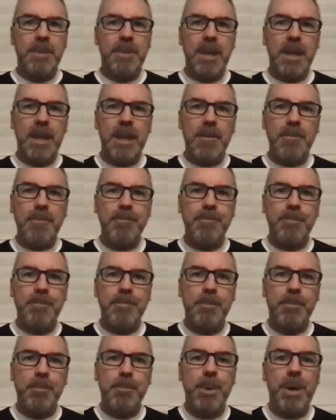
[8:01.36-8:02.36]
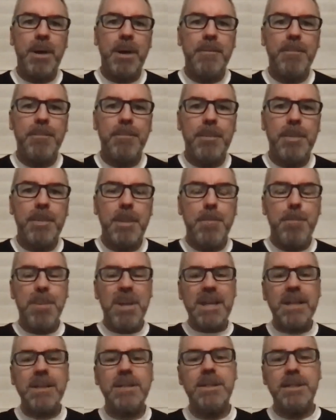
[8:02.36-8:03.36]
But the
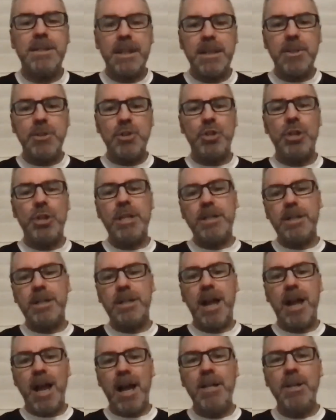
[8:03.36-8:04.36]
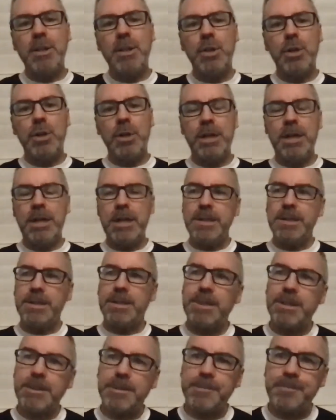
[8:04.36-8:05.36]
biggest thing in training that I got
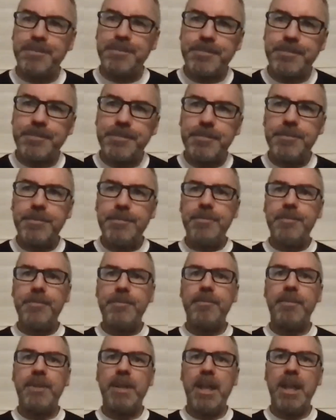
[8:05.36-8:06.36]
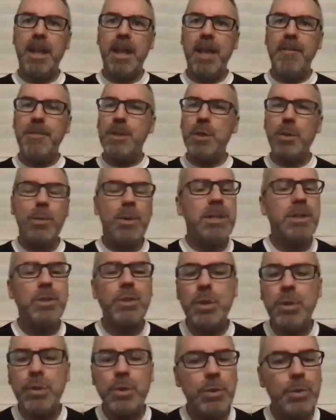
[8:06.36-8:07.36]
is, if you don't want to do
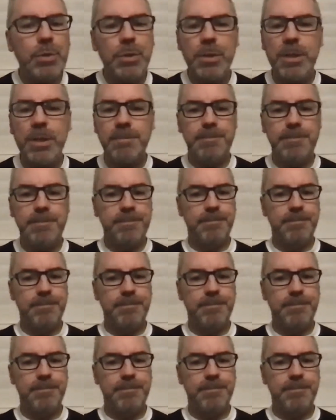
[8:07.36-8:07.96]
it, don't do it.